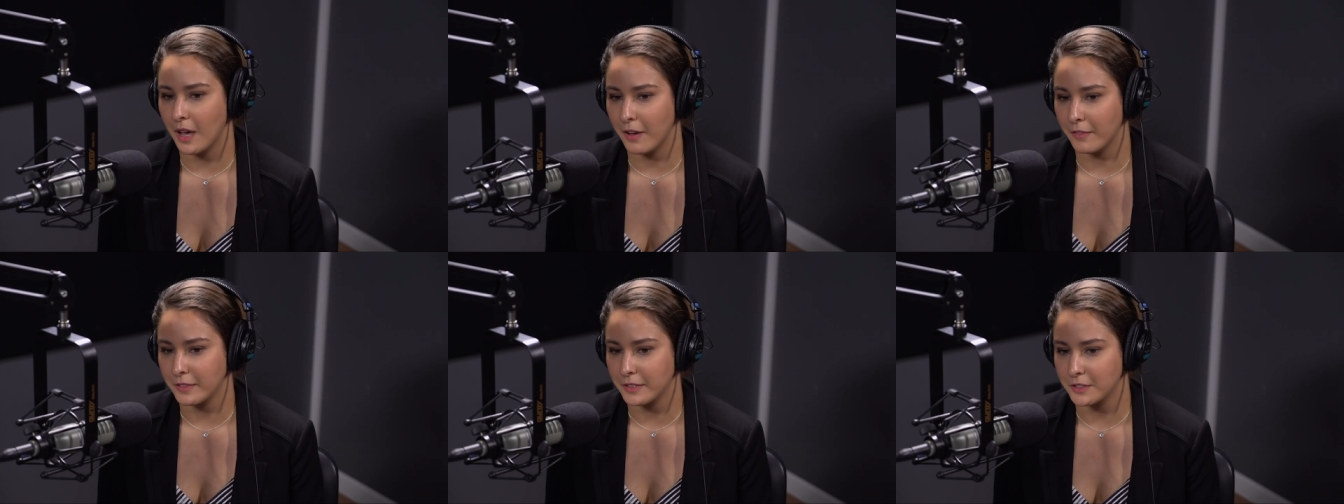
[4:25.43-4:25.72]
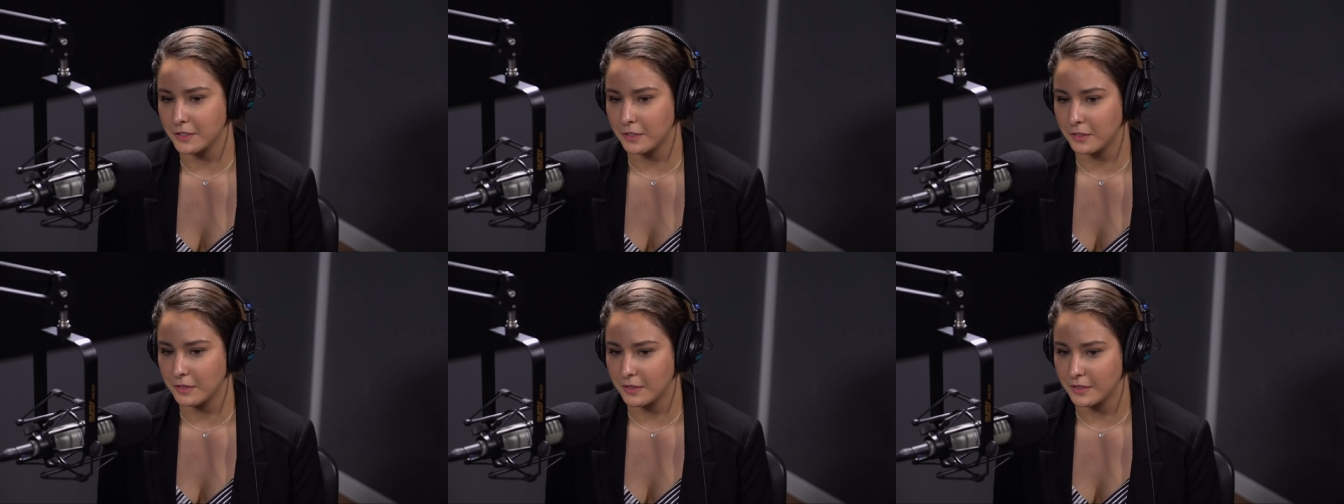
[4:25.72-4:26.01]

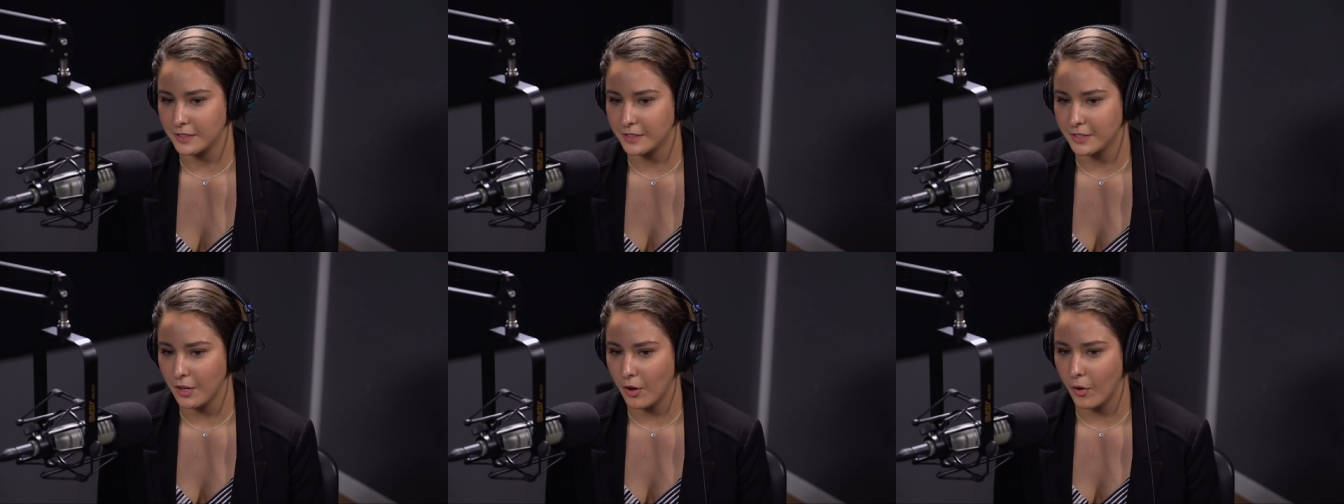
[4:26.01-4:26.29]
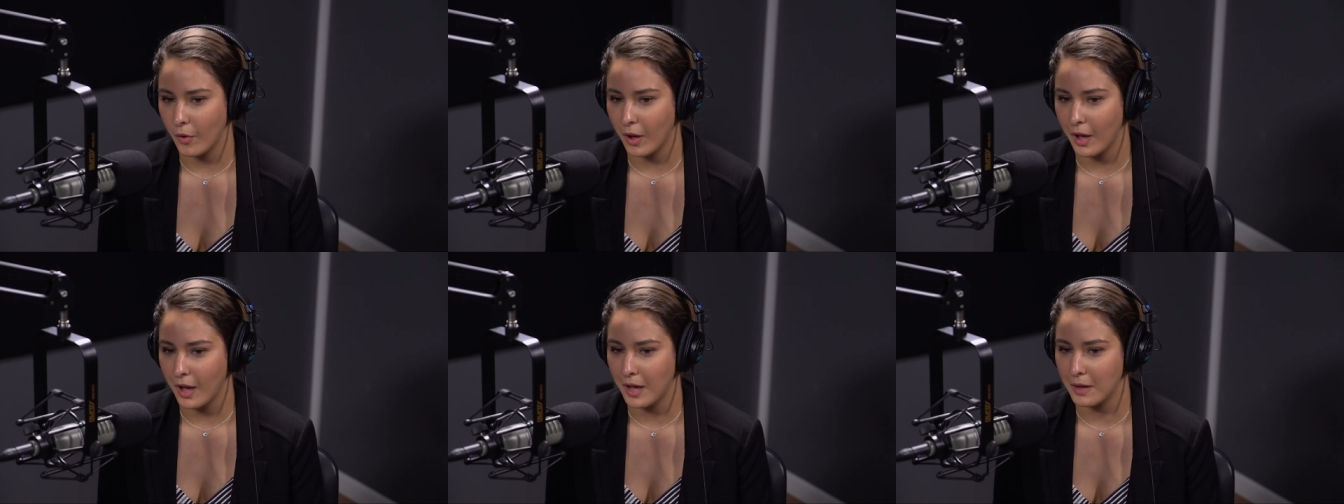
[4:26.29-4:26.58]
Officer.
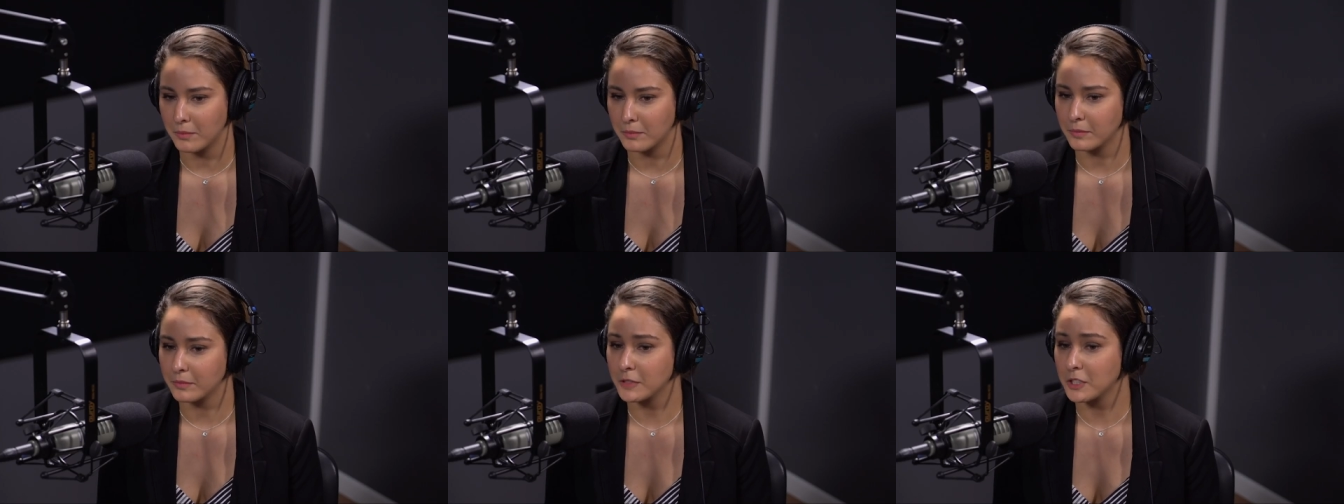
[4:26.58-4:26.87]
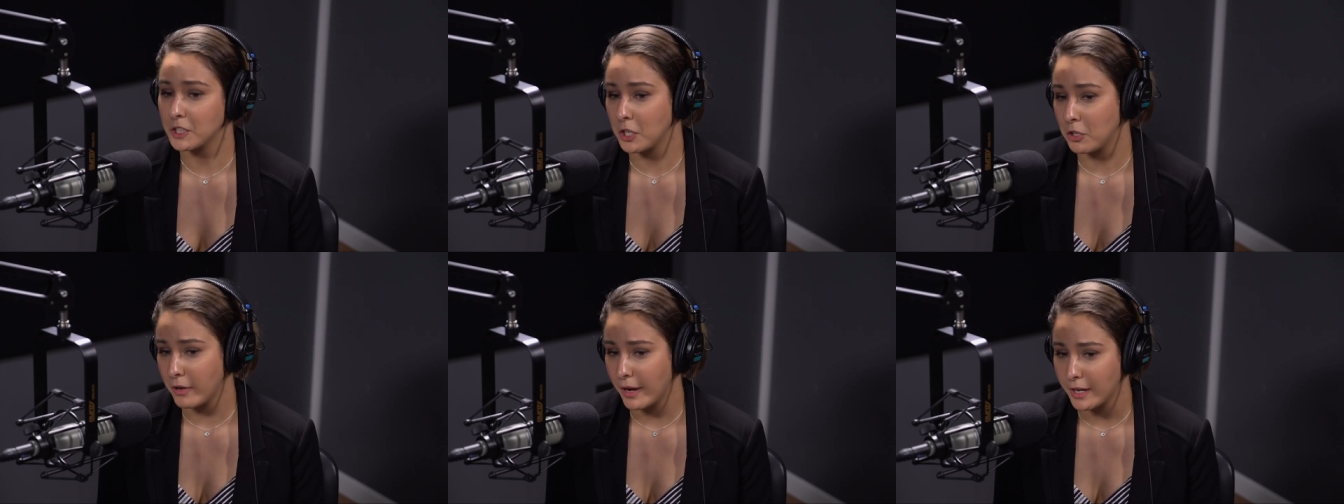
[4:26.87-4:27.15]
So
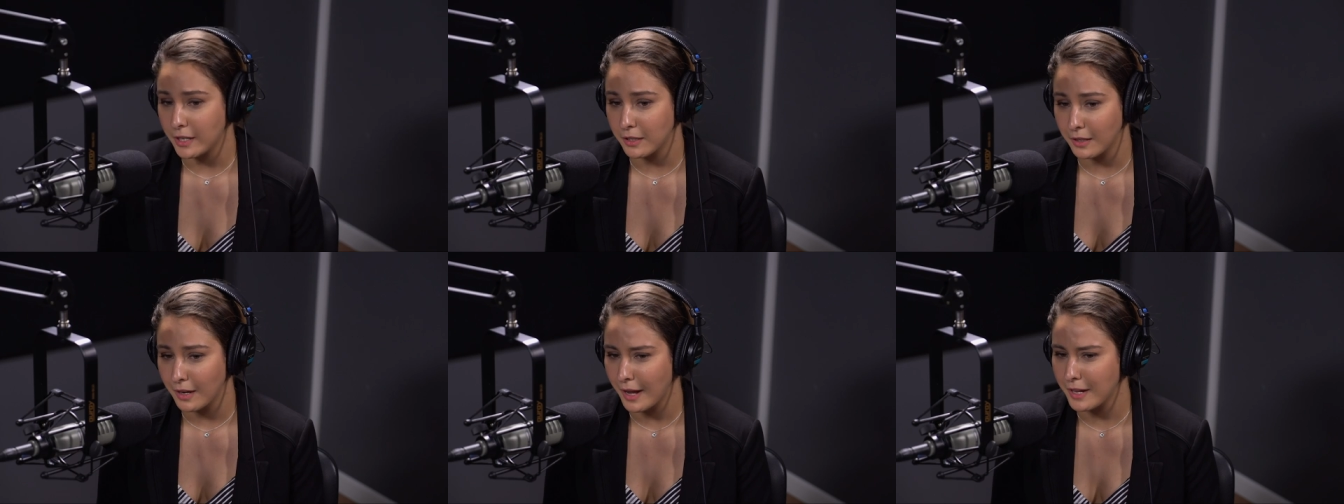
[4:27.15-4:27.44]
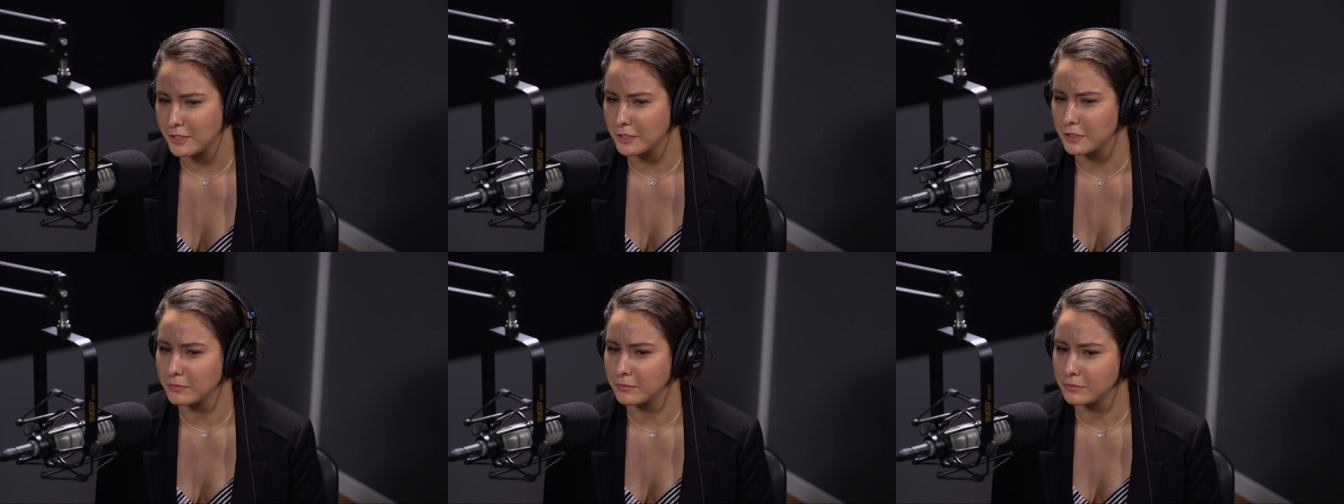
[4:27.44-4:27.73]
curator, I
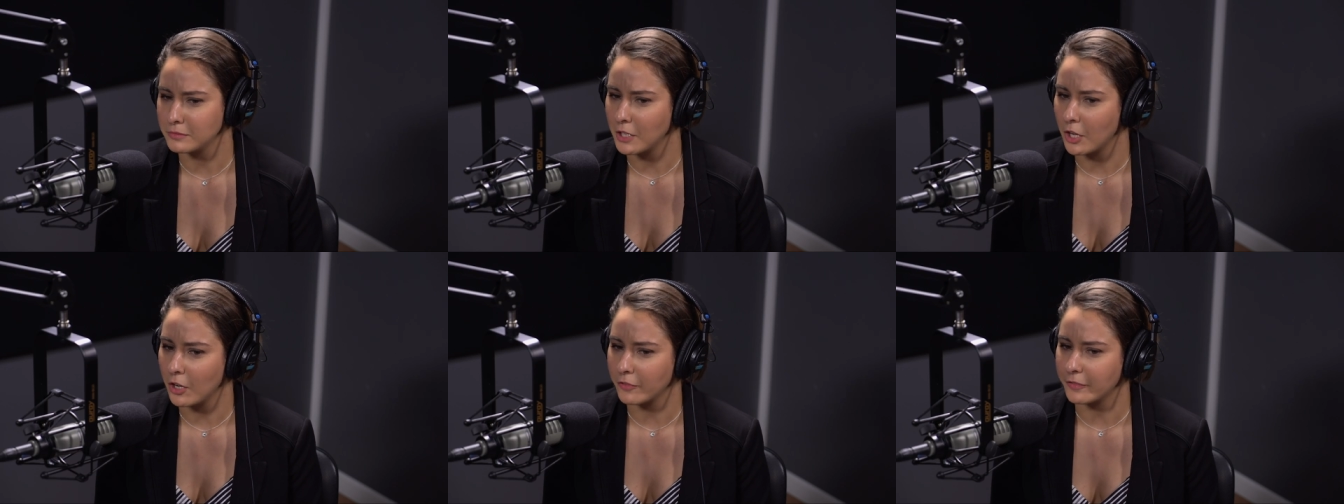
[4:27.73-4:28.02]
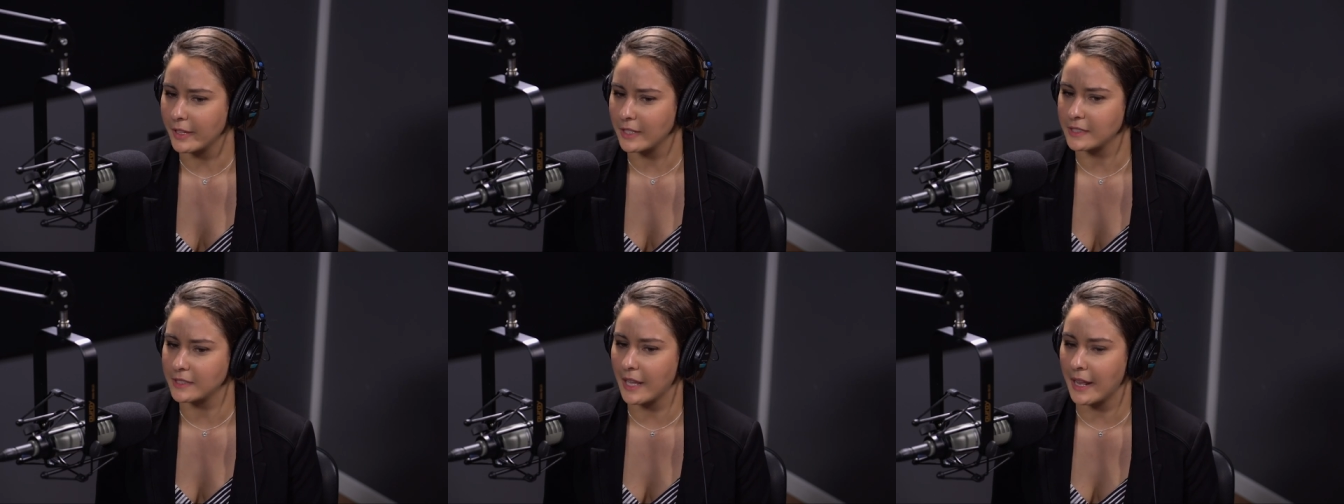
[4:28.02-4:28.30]
don't know if
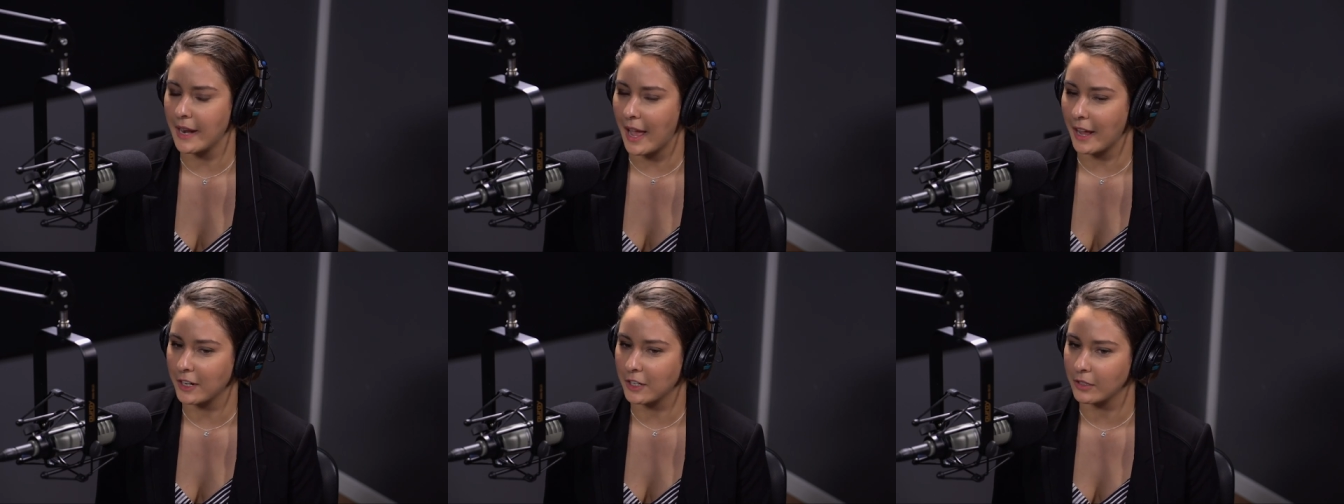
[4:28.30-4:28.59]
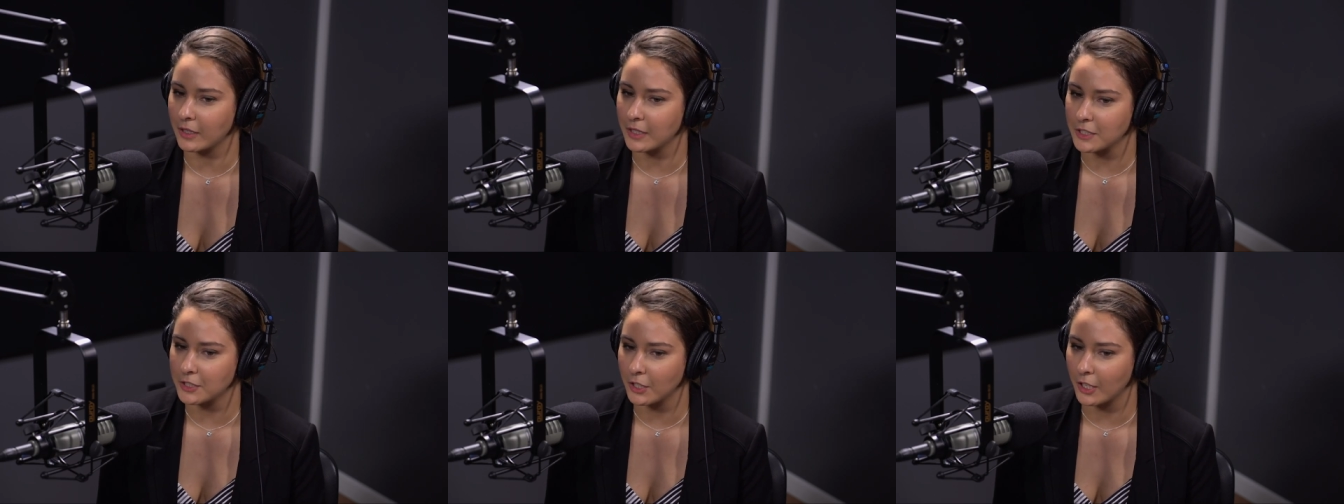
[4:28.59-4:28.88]
that's an
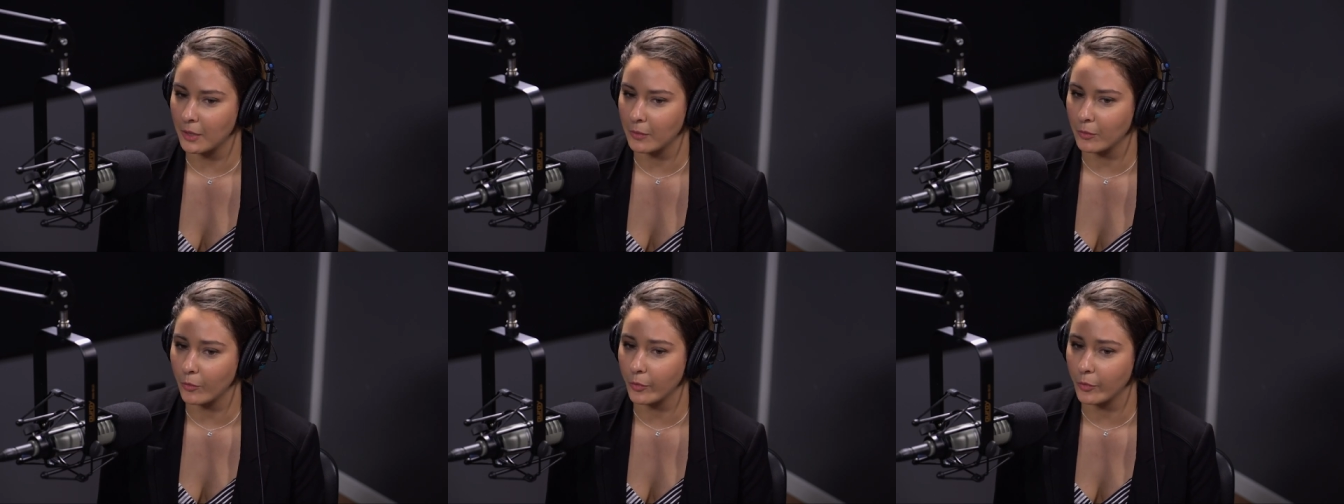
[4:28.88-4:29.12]
accurate term.